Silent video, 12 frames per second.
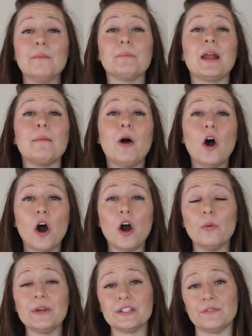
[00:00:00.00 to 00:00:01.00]
But I'm
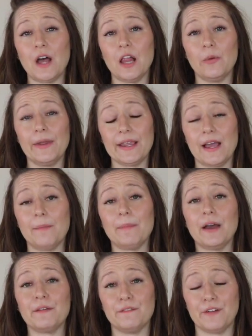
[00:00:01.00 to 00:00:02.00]
always following
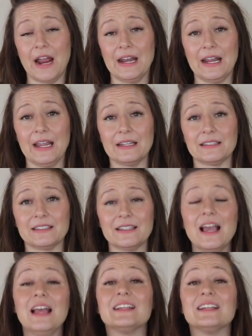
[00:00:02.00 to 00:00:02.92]
up on Fridays.